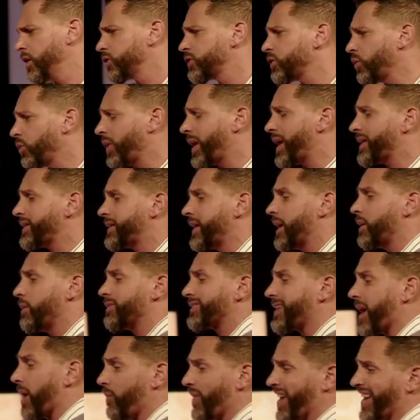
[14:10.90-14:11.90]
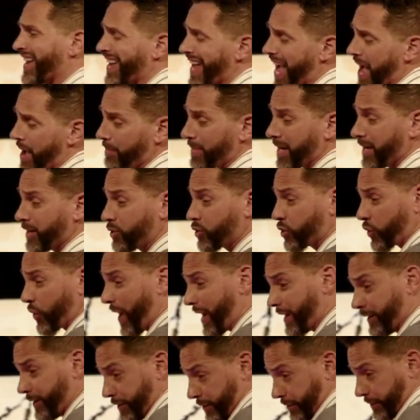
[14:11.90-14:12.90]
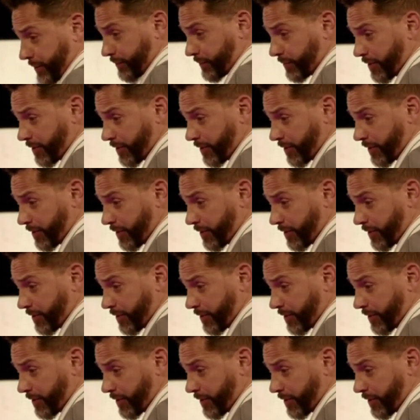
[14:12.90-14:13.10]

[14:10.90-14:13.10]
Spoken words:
So what I did was I went and got me a trainer.